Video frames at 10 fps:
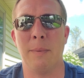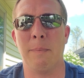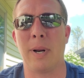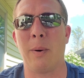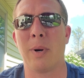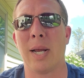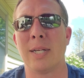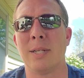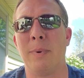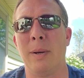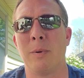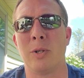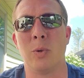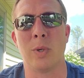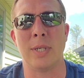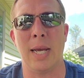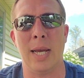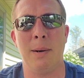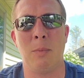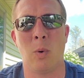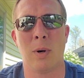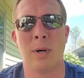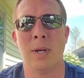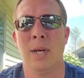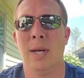but I would like to be able to retain more.